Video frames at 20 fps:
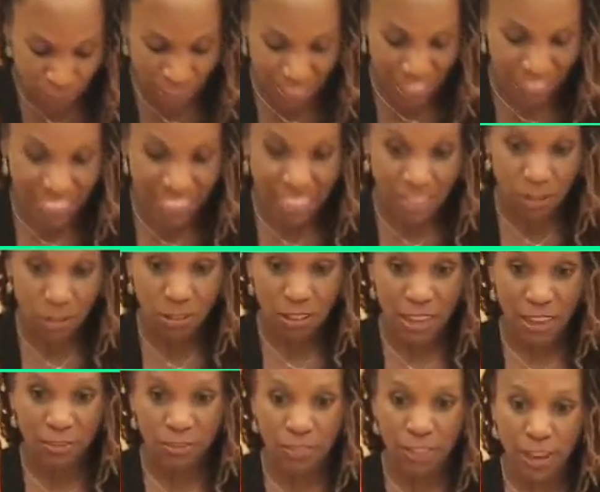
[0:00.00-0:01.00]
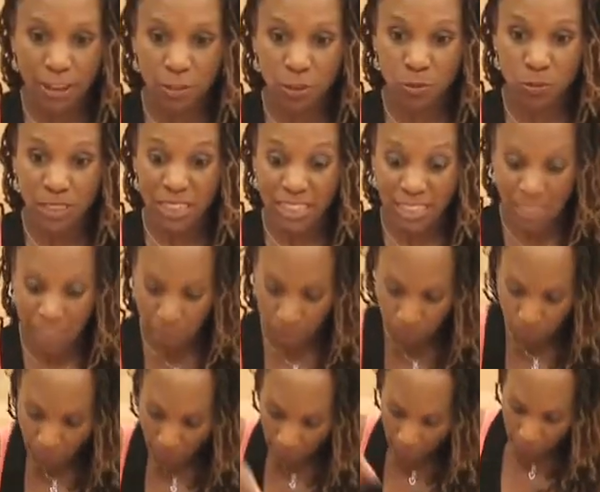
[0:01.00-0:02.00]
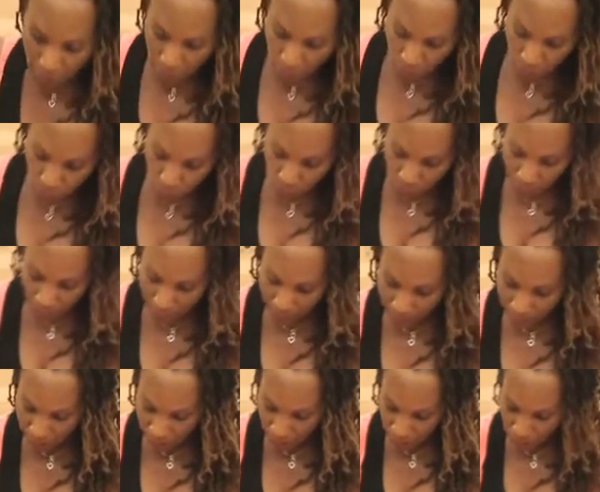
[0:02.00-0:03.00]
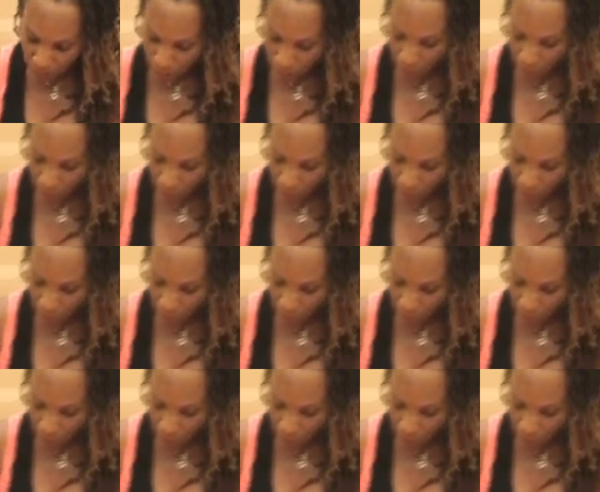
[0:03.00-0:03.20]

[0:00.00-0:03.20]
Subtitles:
foot and the inner left thigh. You want to keep that. You're lining up the